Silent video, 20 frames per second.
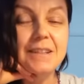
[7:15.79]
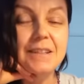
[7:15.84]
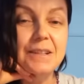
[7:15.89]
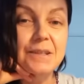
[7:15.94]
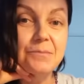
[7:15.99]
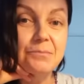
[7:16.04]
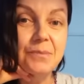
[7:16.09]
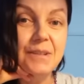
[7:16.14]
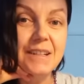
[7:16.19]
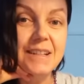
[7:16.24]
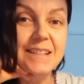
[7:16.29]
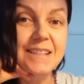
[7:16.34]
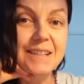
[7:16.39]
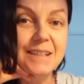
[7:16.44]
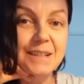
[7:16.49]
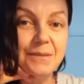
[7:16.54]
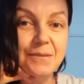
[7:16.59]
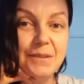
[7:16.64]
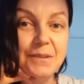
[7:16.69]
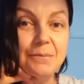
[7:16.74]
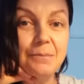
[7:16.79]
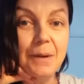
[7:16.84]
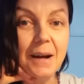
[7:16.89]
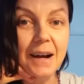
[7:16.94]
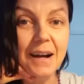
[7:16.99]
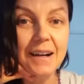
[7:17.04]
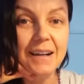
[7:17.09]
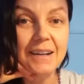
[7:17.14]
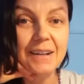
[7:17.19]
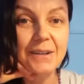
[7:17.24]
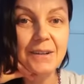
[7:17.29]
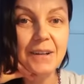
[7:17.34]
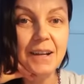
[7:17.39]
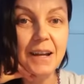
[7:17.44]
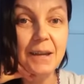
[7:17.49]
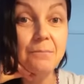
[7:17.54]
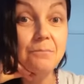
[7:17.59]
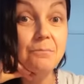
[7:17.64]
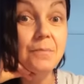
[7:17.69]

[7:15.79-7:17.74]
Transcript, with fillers: just please leave it back, okay?